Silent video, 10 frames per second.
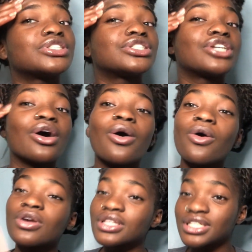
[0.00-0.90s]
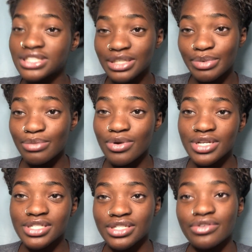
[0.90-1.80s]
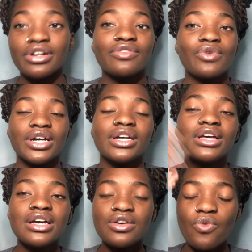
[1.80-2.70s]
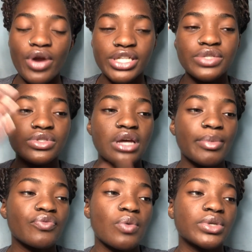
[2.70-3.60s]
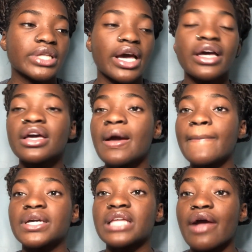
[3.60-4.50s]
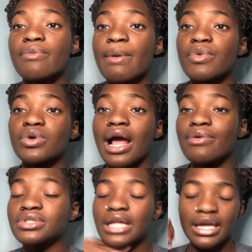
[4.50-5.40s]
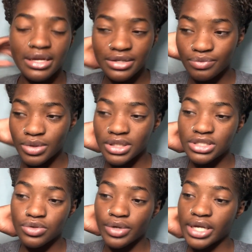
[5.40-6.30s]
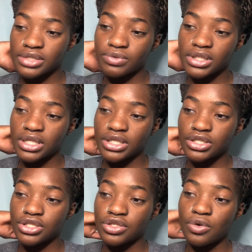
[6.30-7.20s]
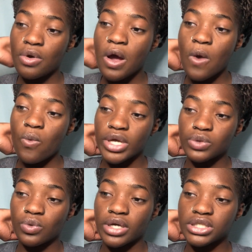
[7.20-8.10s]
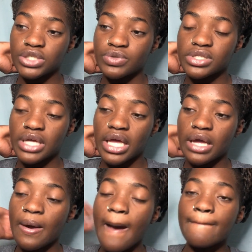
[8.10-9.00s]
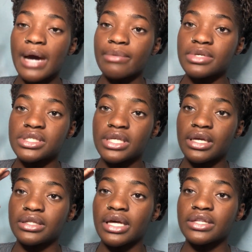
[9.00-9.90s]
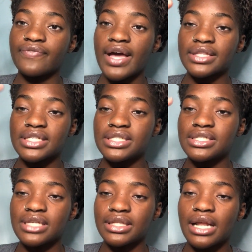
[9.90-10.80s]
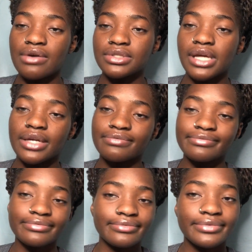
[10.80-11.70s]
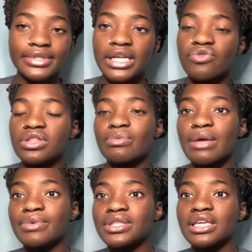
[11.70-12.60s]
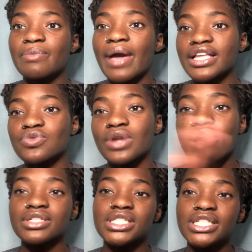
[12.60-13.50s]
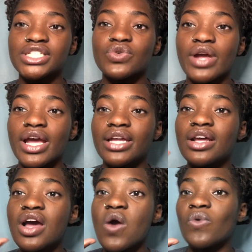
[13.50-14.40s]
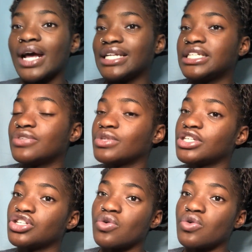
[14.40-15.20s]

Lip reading: totally should have been more considerate of where she was coming from with that. Because I remember when I was like, well, this story has really nothing to do with what she was saying. But I'm just saying, like, the fact that she said that, I was like, definitely made me think back to when I was in 6th grade, when I didn't really know